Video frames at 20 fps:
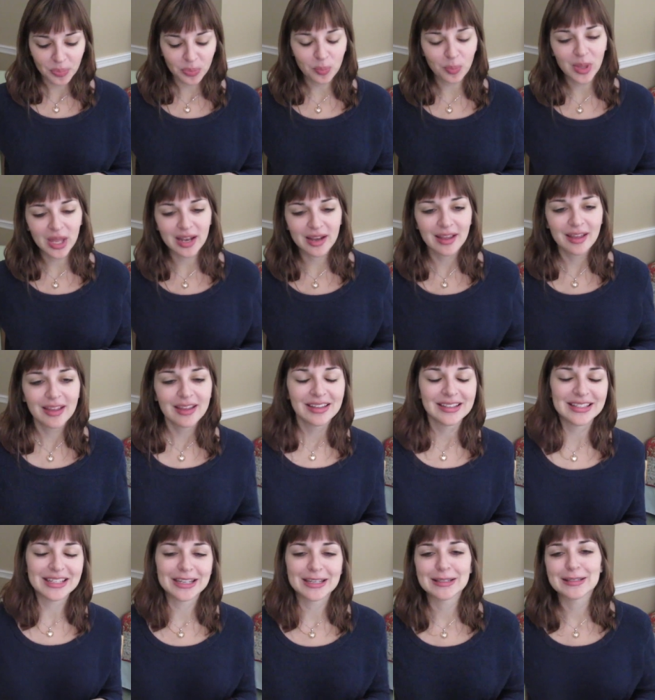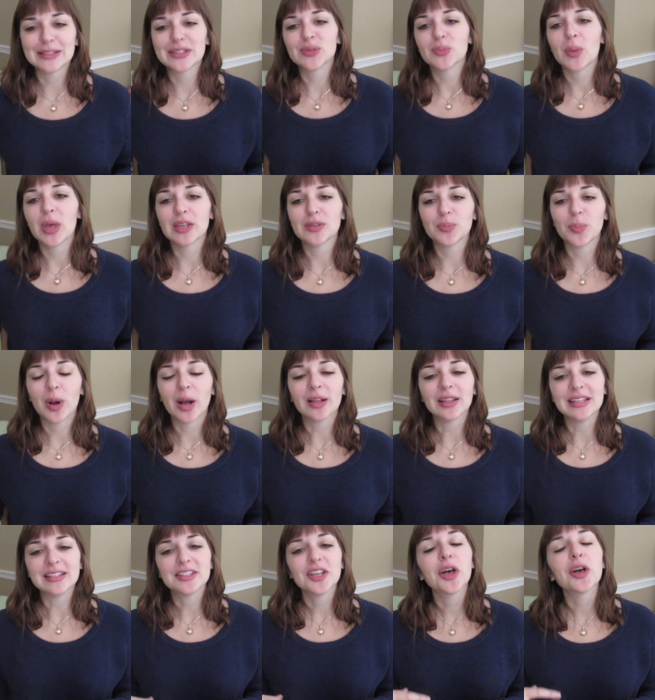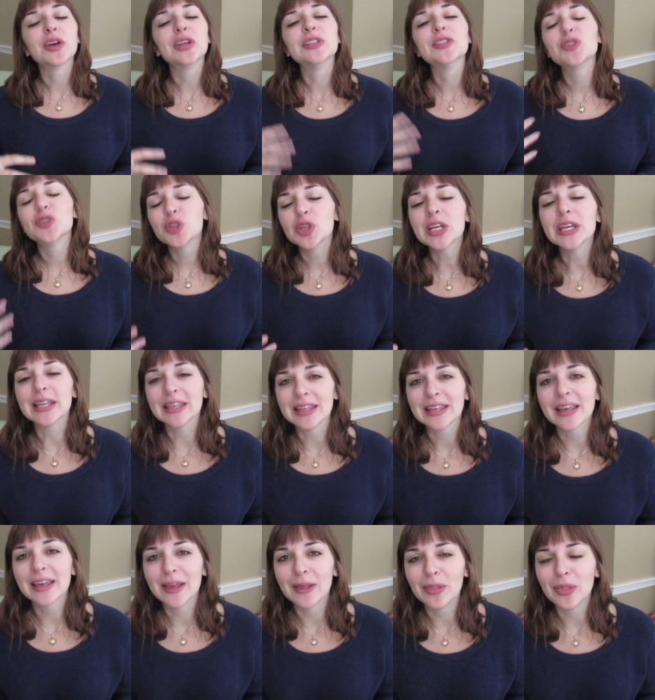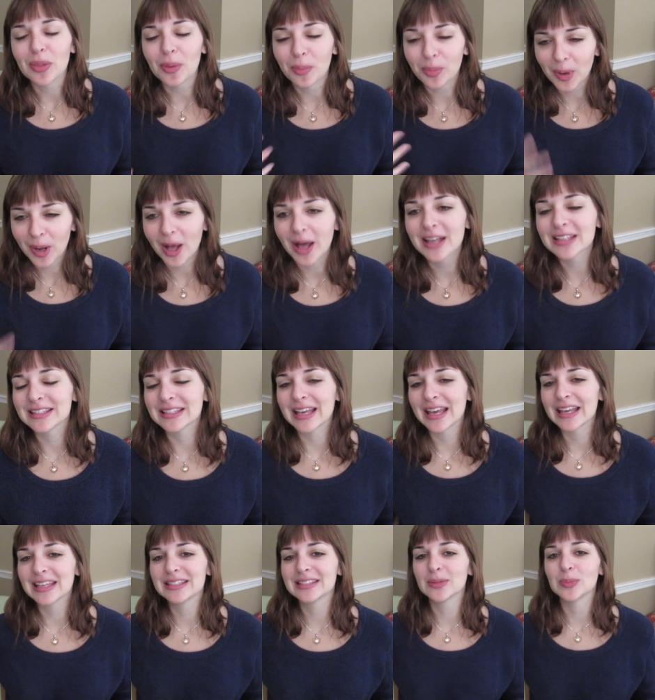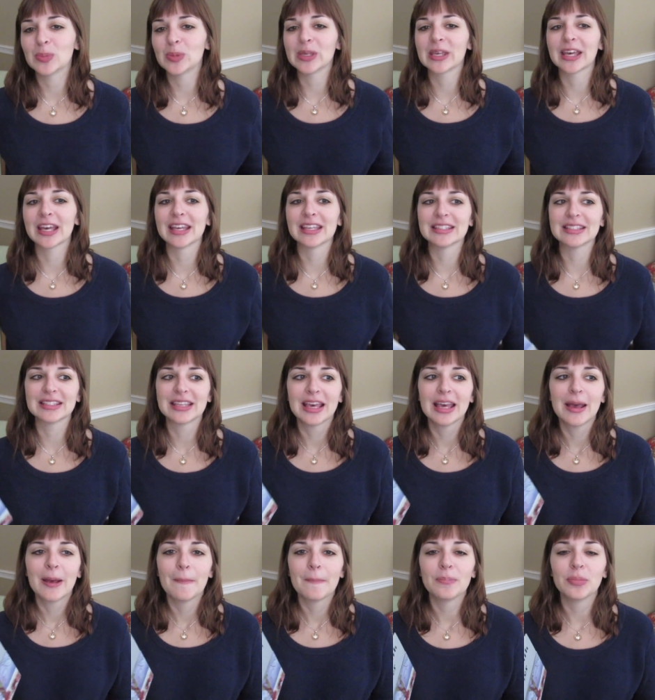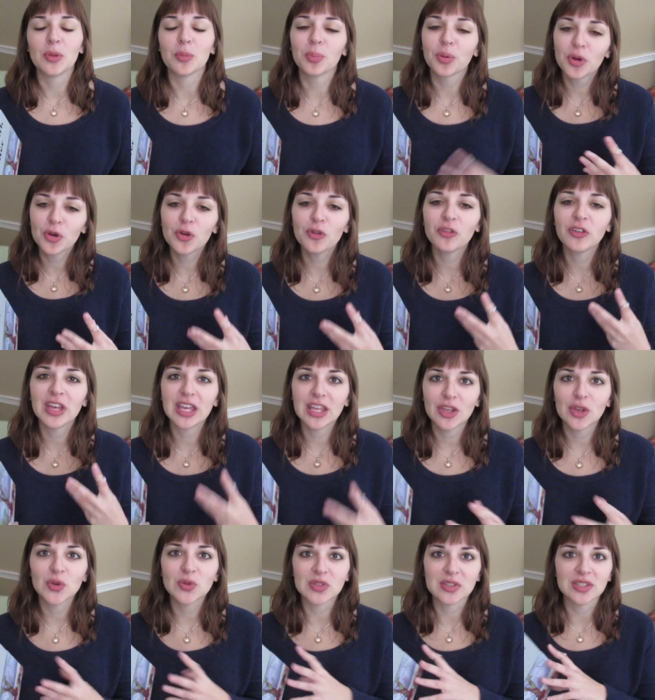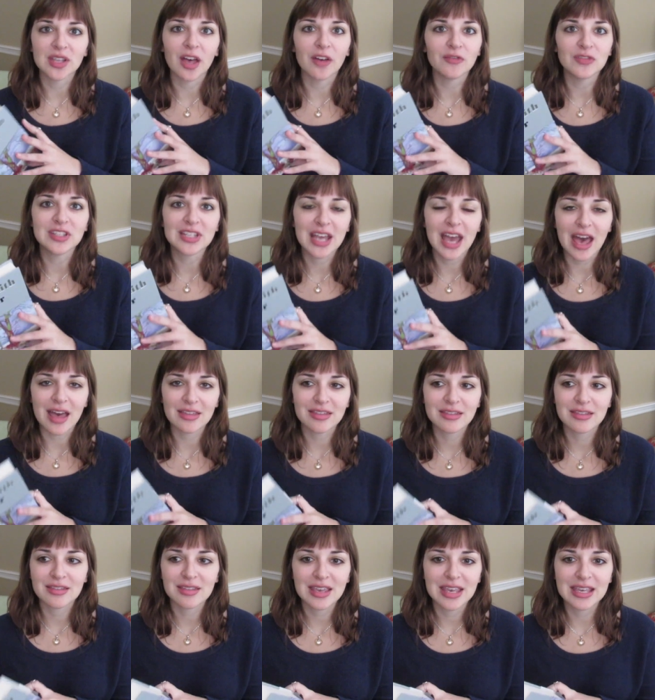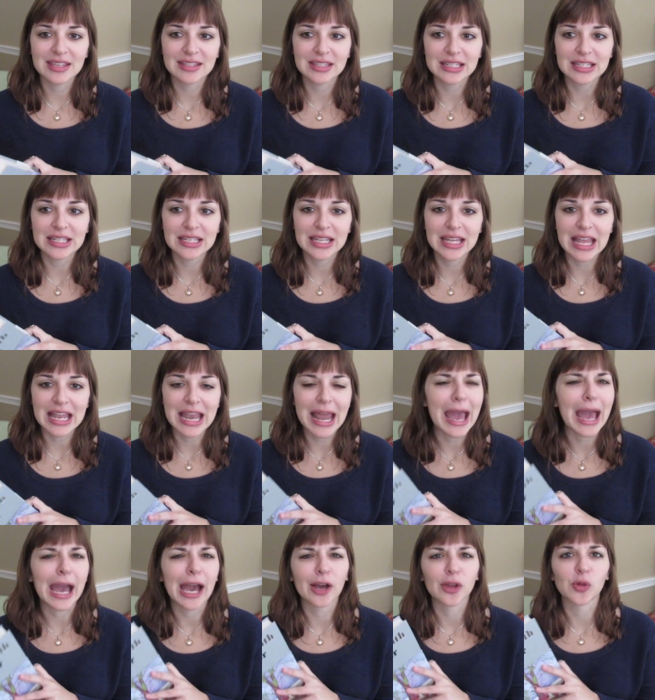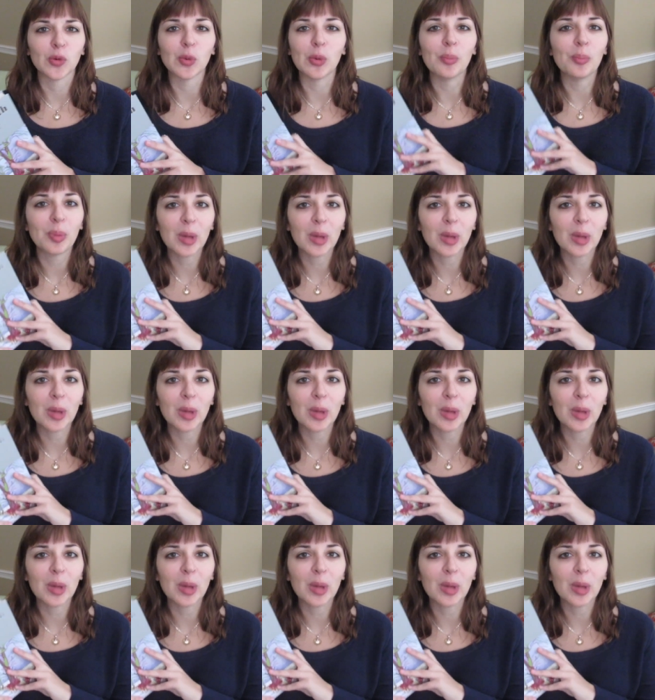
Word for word: But Dickens is partly tongue-in-cheek in the process, because the proof he uses of death isn't an actual